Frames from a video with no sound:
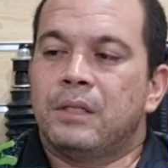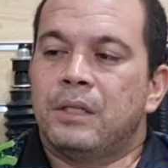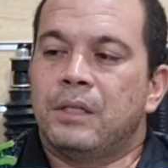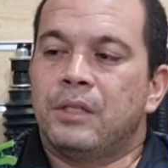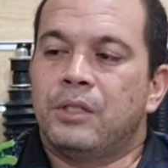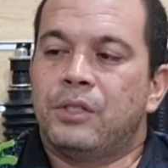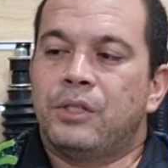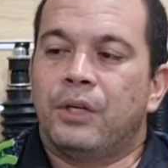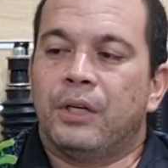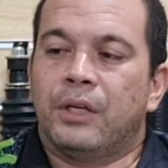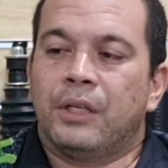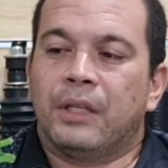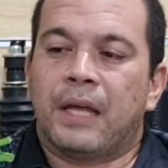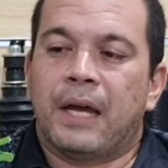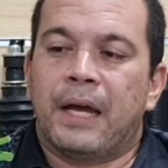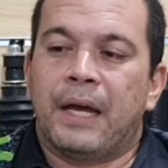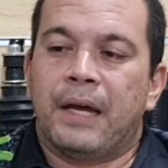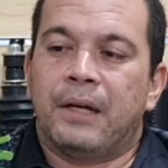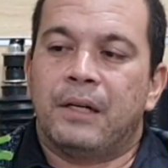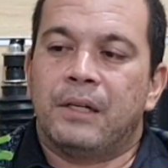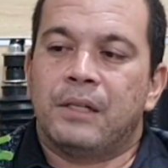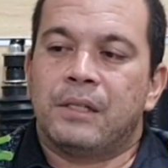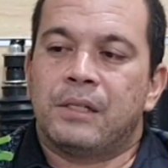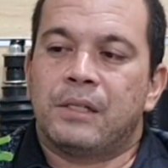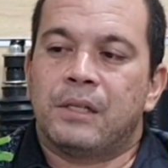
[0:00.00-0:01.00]
your
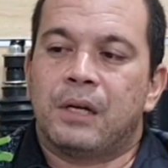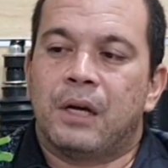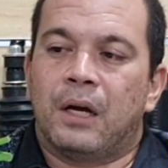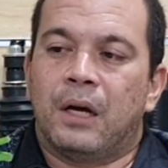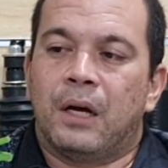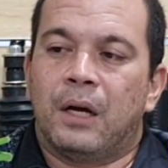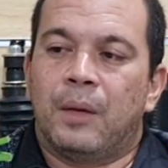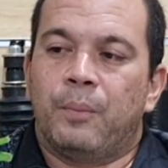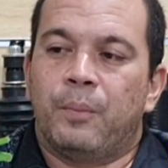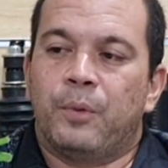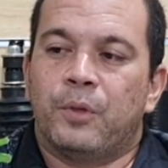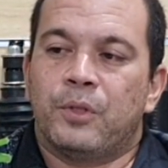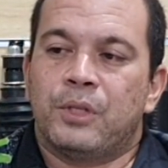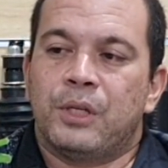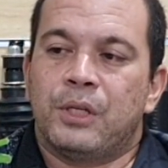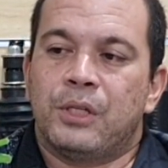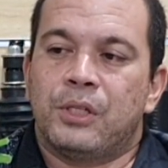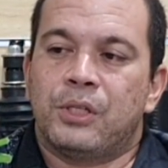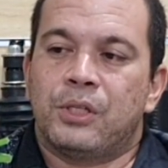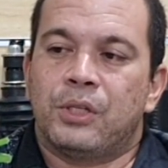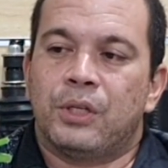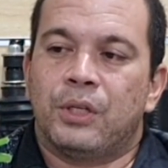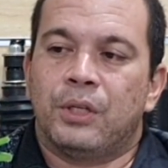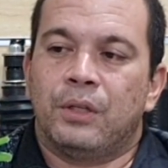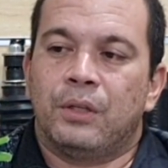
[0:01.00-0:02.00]
tires are
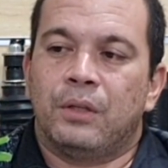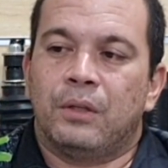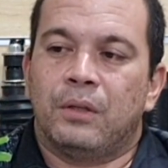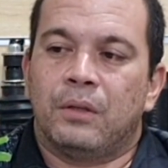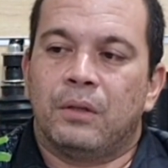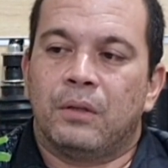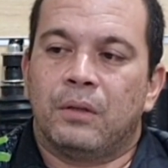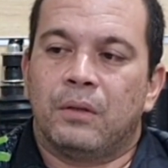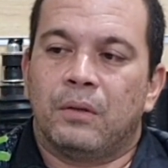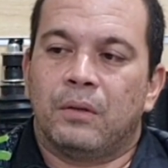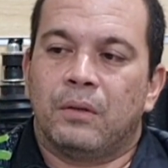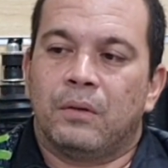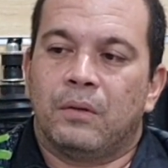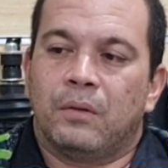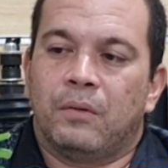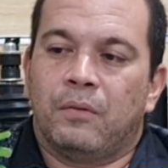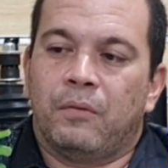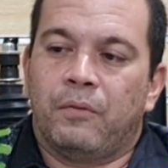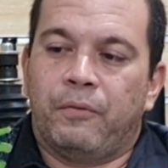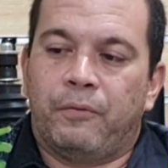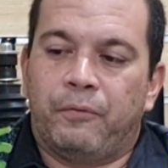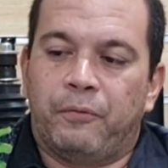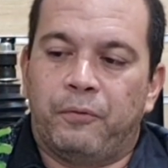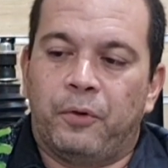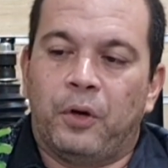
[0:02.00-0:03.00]
positioned
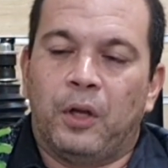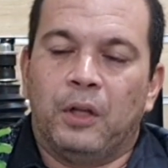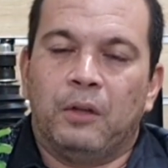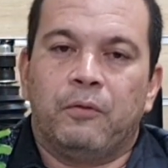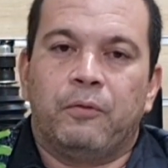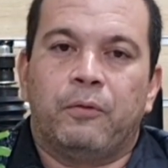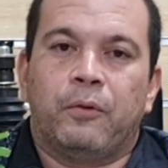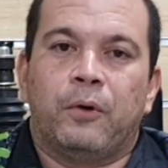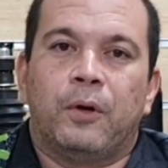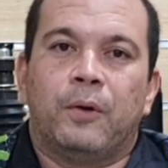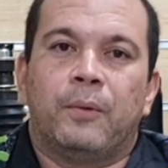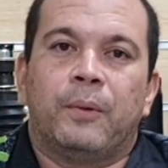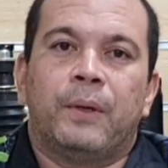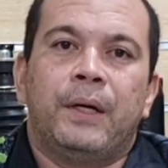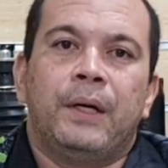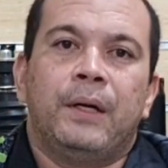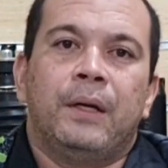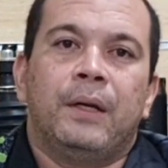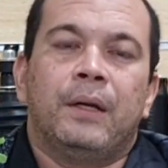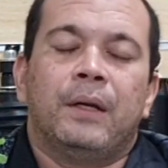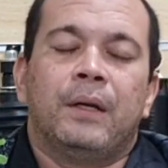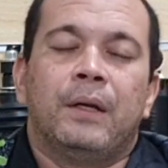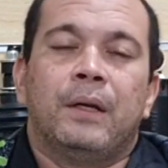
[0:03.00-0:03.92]
front forward,